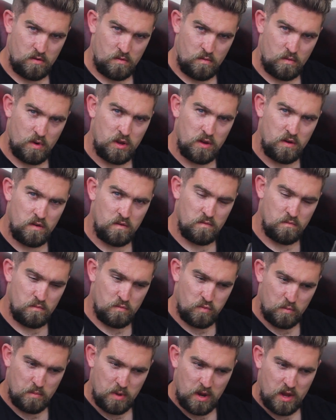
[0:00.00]
When you've
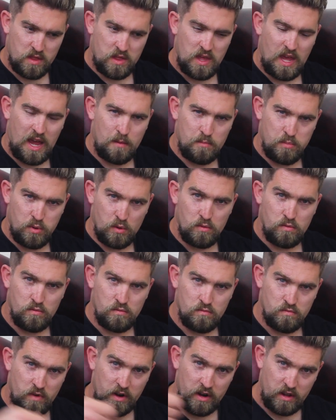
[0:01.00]
prepared the apple,
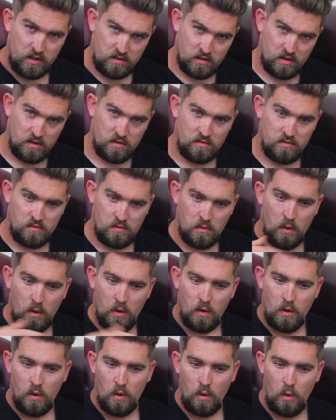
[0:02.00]
ready to
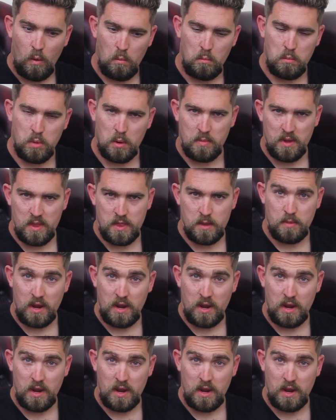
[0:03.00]
pop in the